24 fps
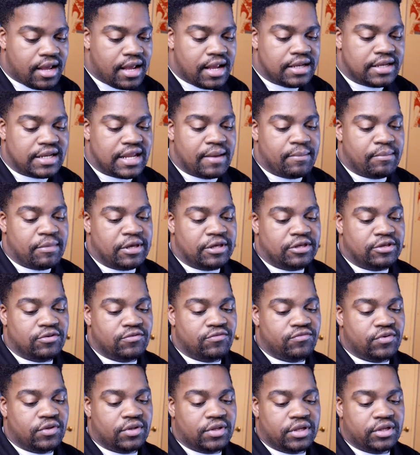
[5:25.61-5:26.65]
that make you
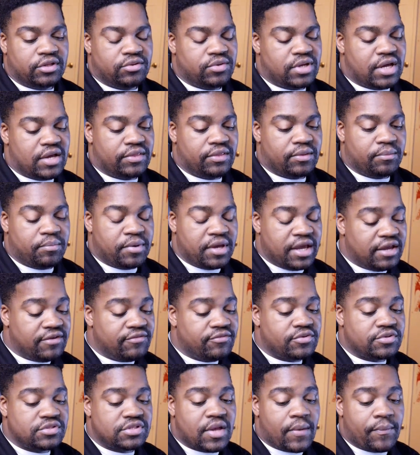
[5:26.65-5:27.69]
feel like you have to pay for
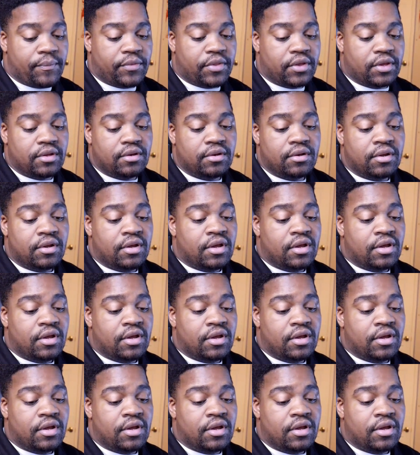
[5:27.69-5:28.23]
something,